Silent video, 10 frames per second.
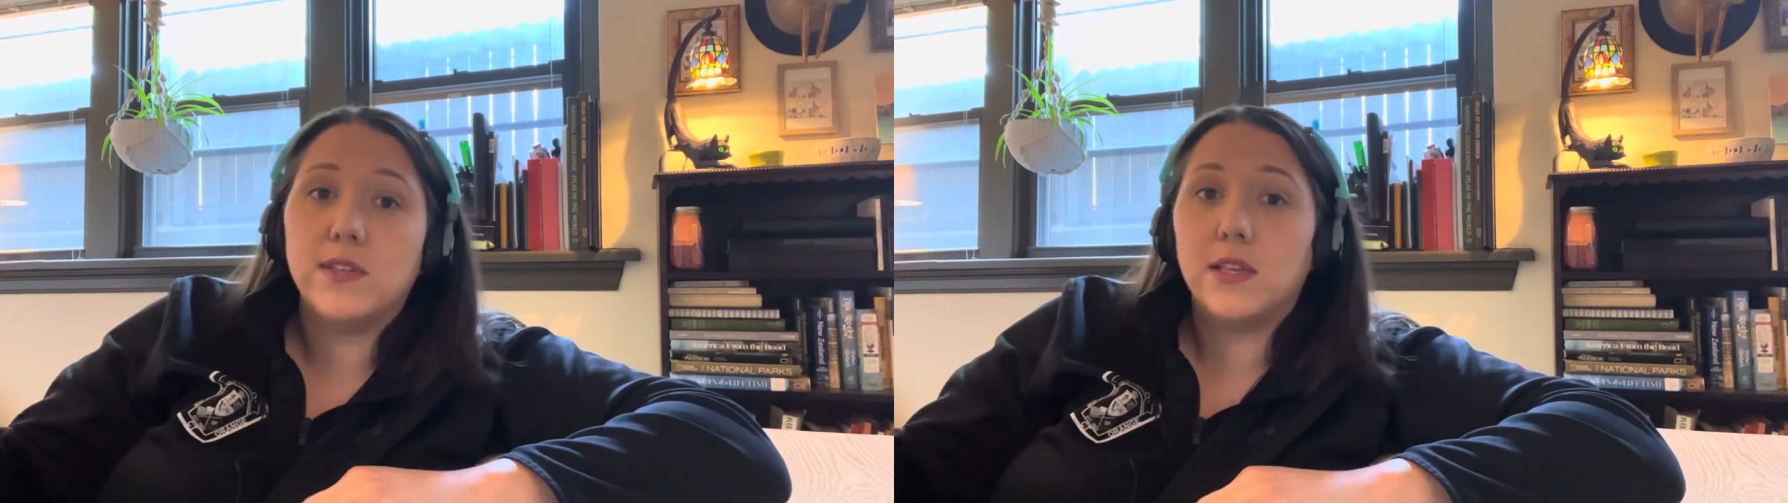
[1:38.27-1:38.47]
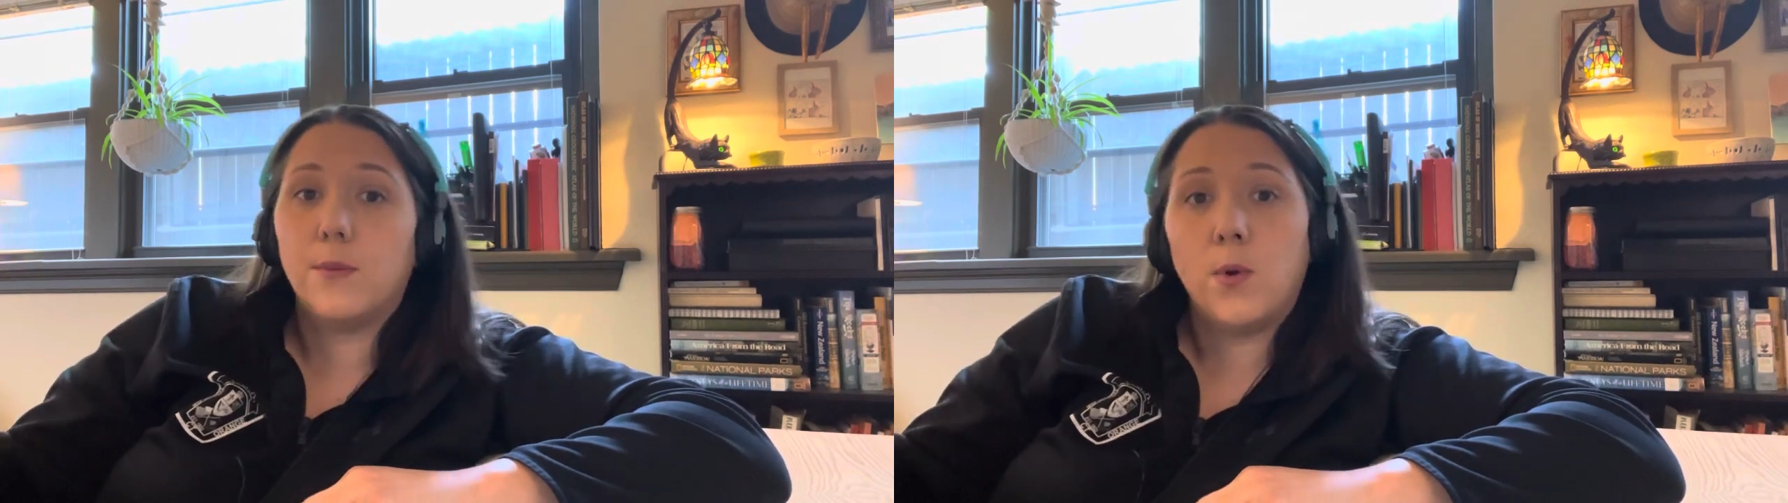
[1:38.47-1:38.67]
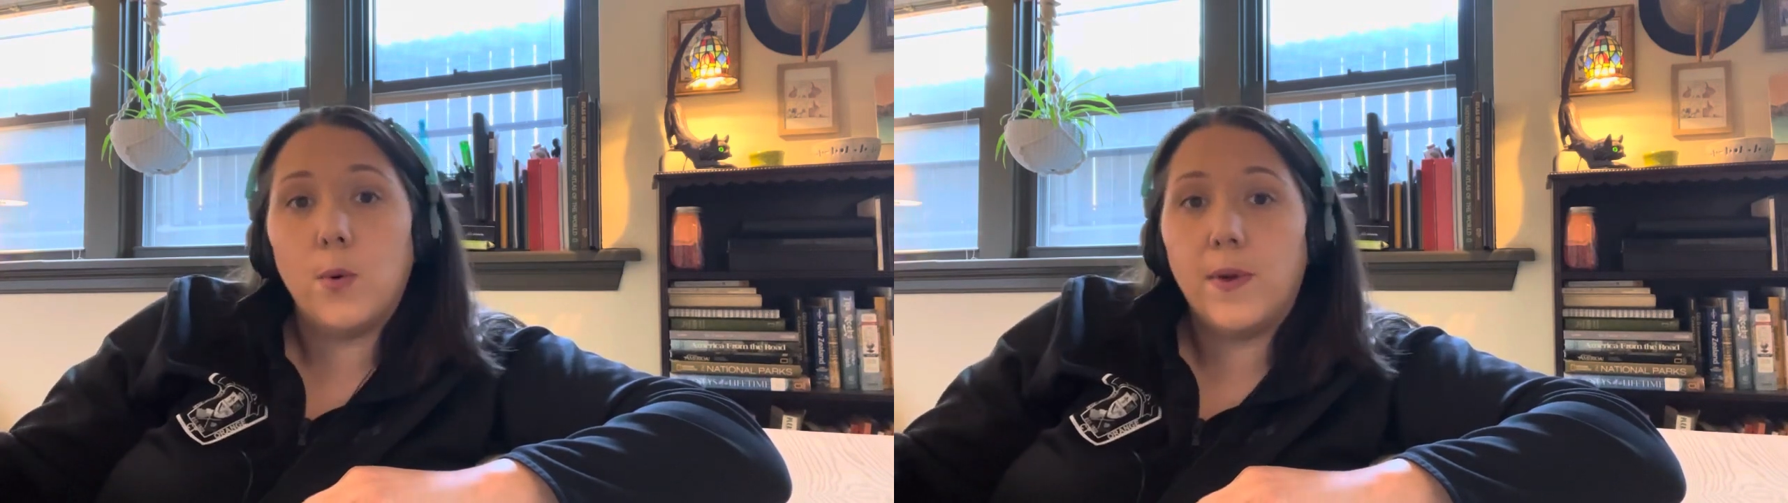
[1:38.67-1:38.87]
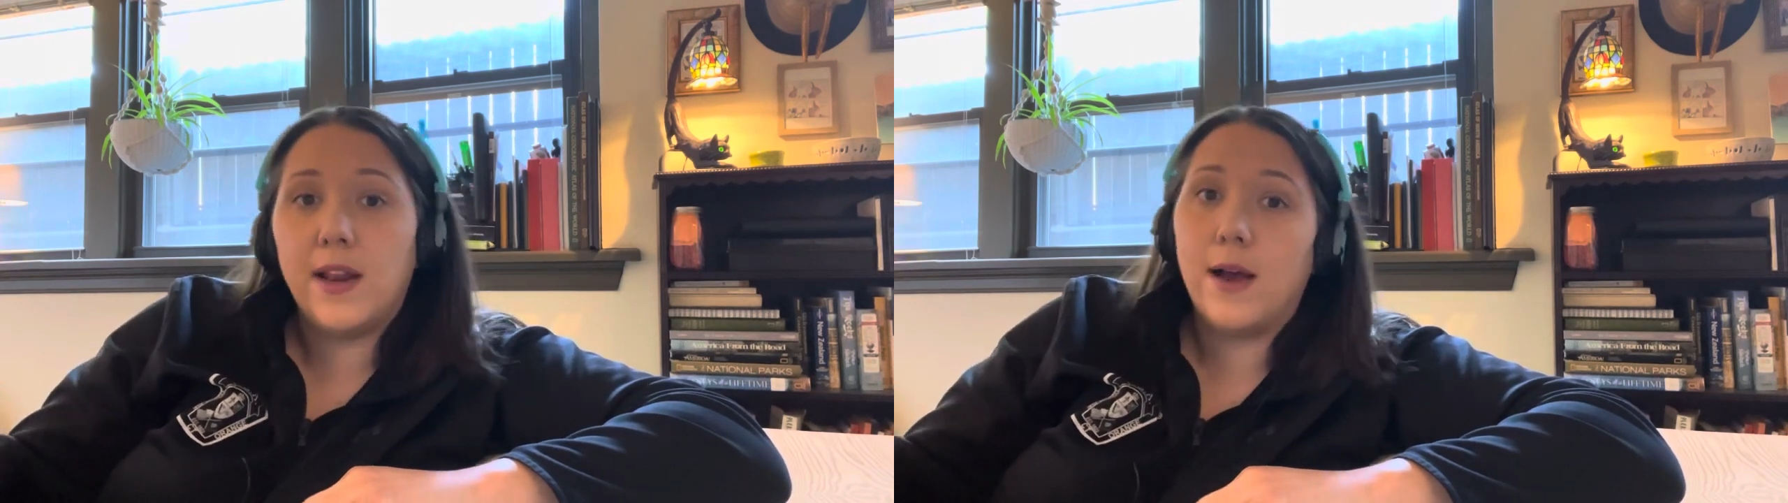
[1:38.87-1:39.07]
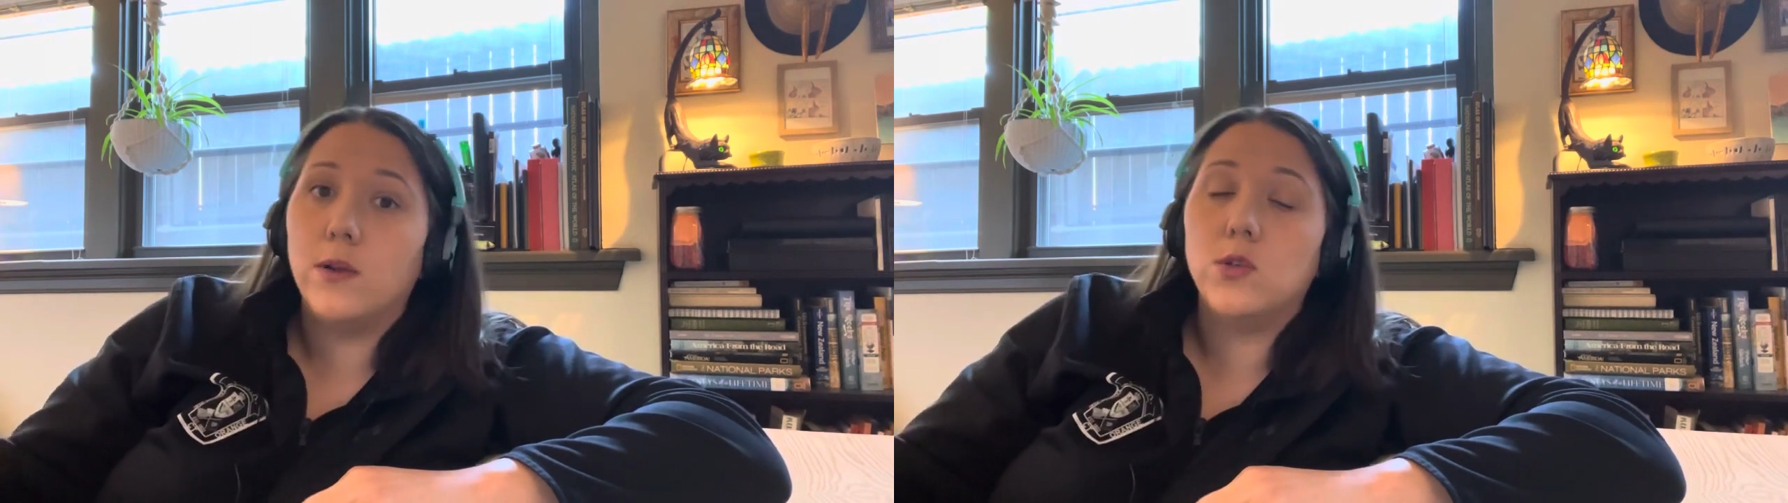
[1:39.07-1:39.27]
take the propane
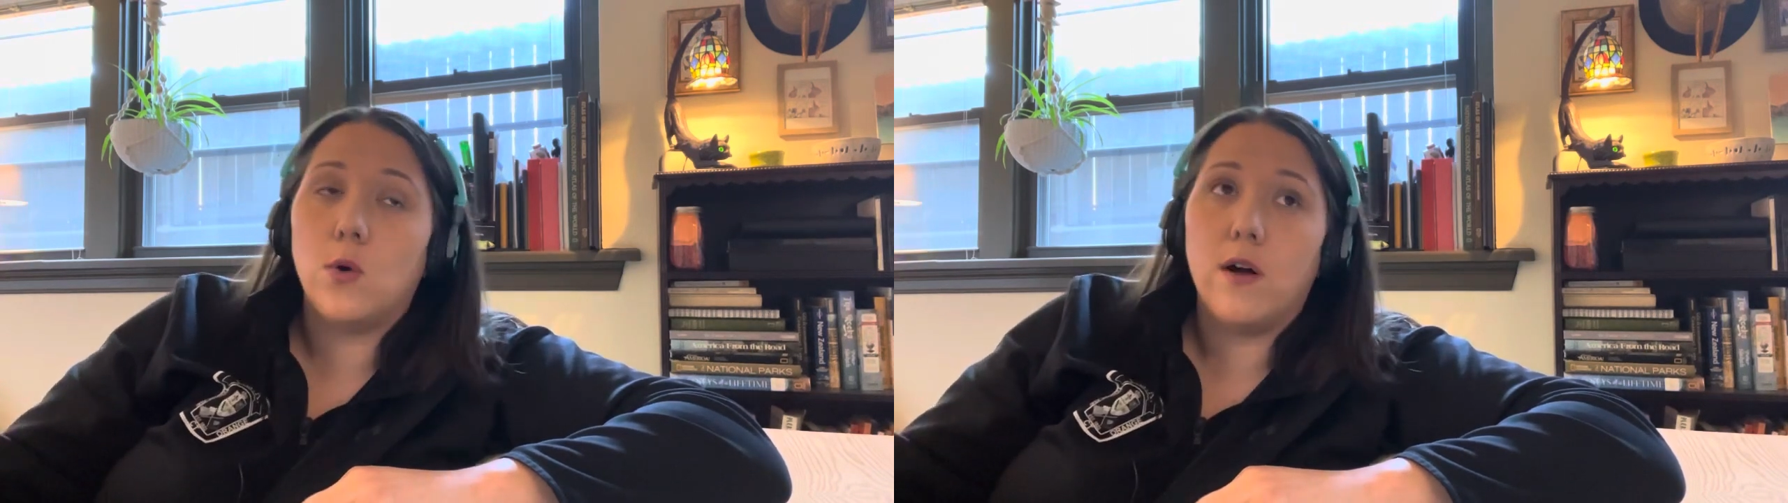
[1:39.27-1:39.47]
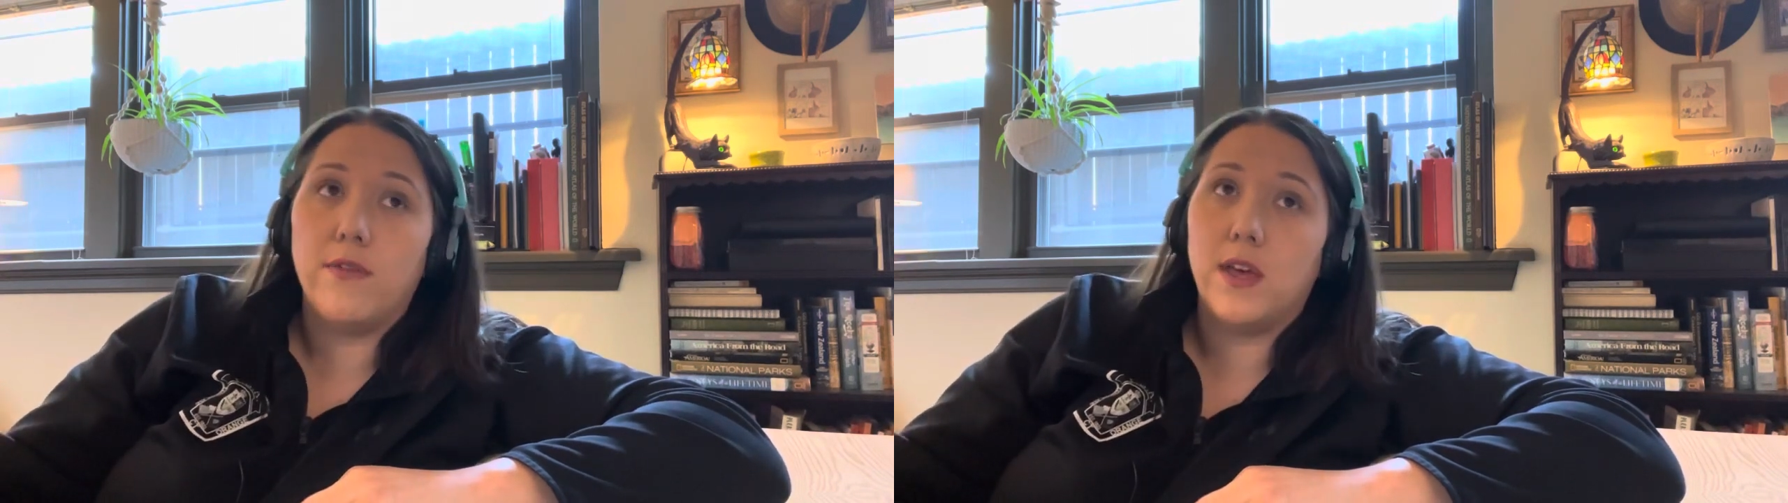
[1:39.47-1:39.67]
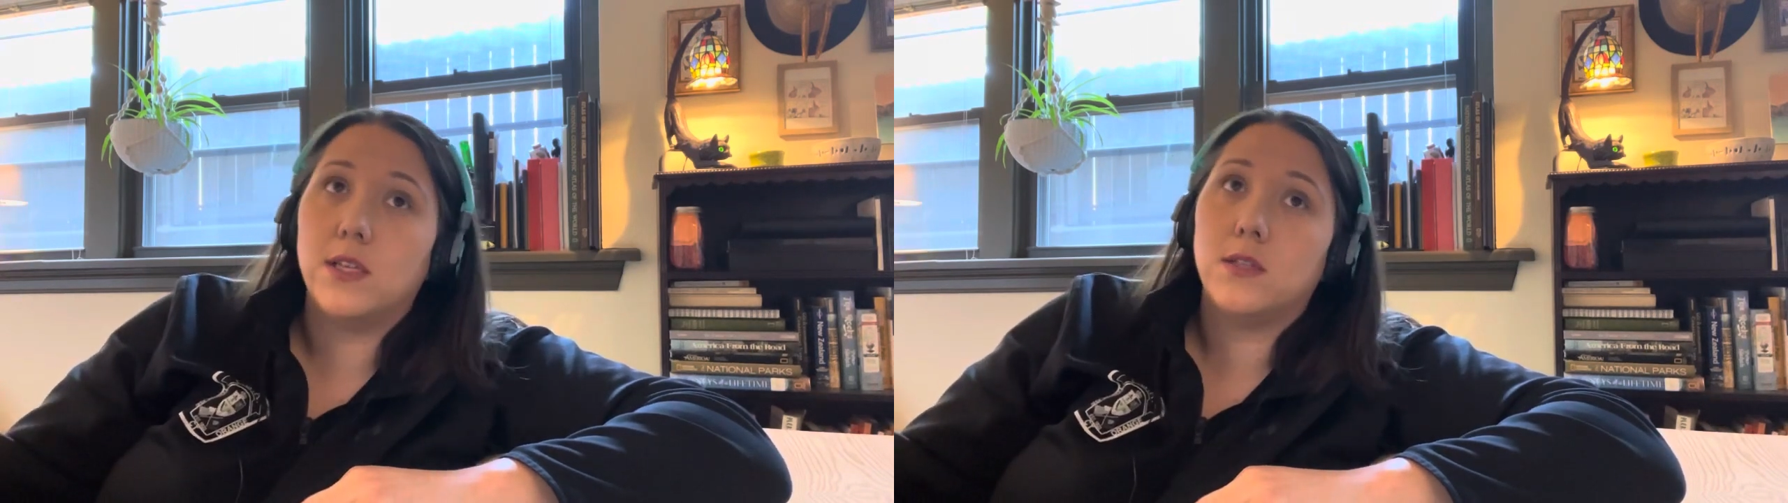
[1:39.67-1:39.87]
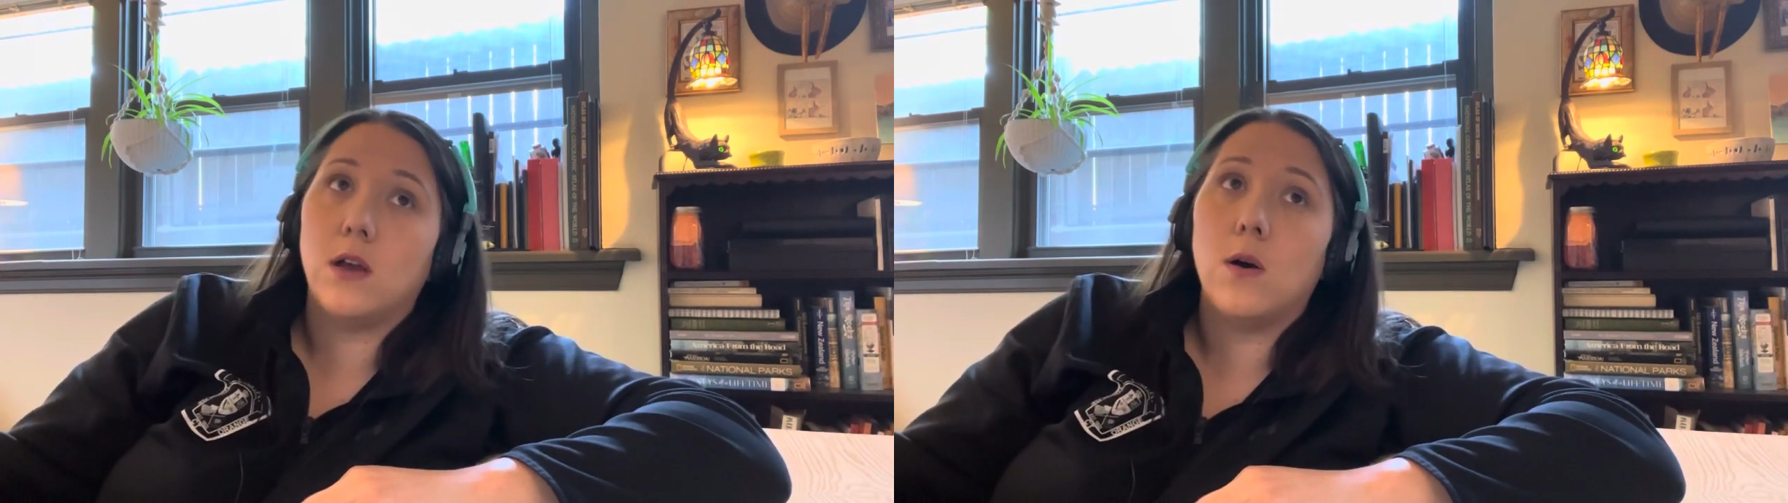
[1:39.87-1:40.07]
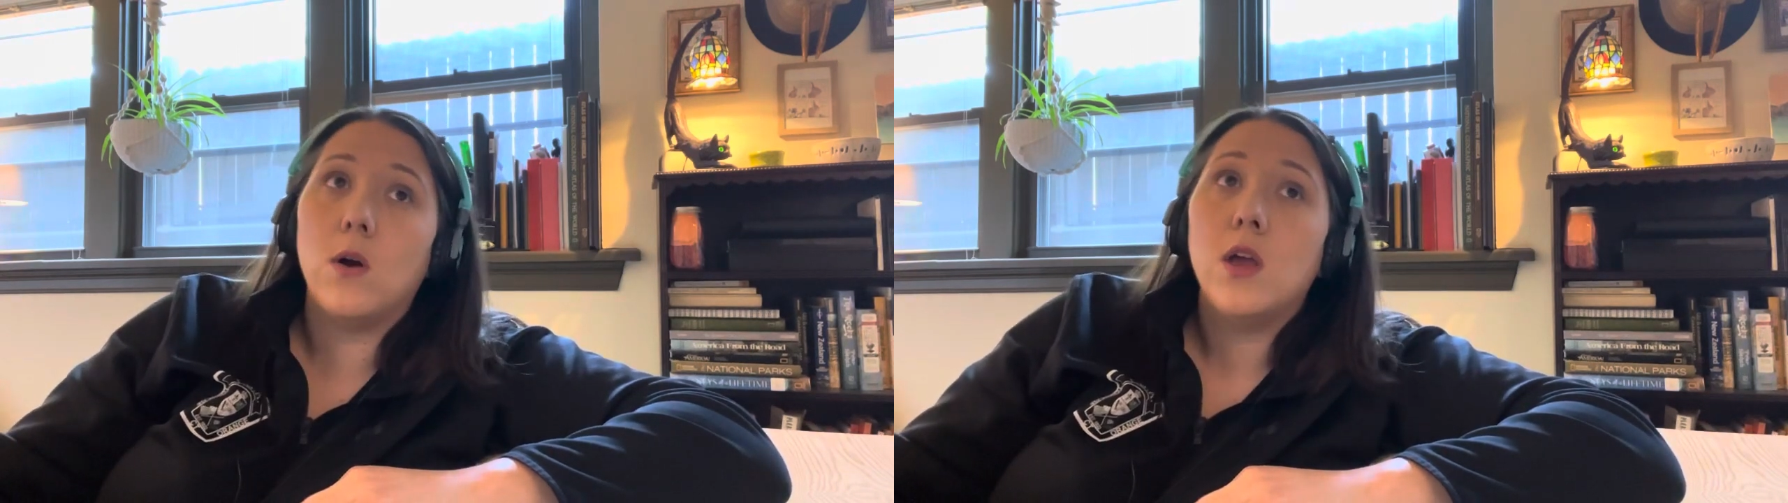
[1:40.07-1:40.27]
out and do all this.
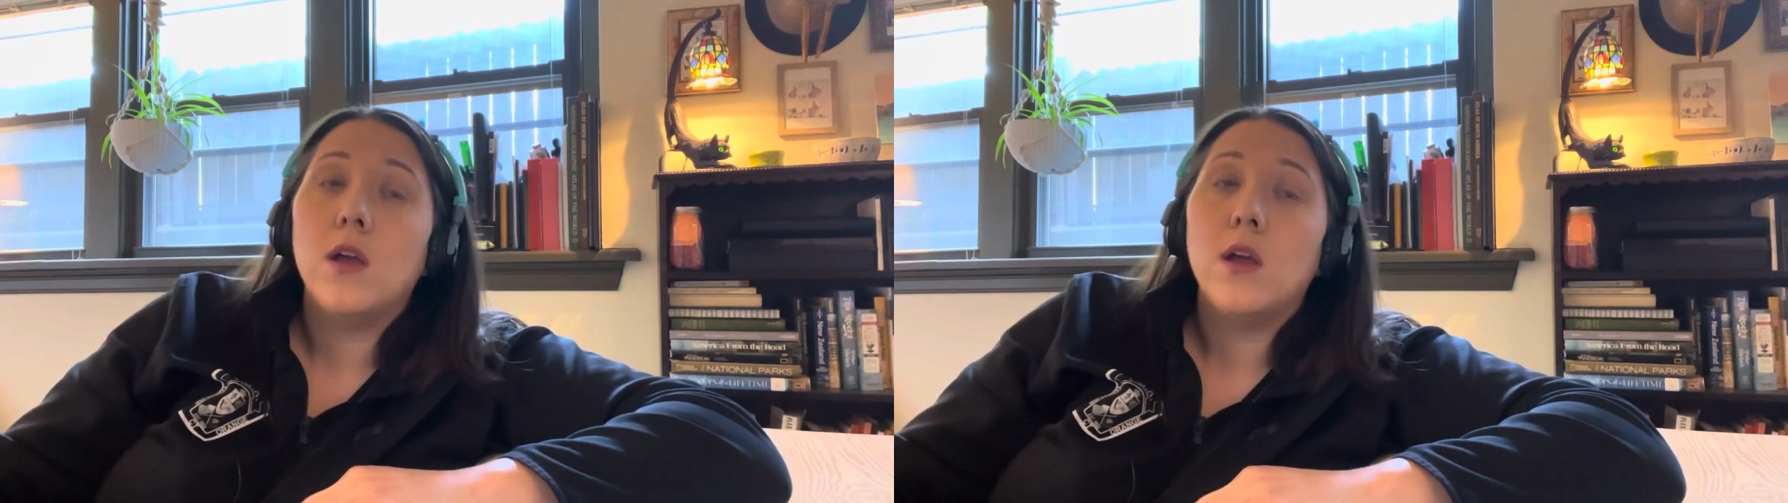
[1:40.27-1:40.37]
So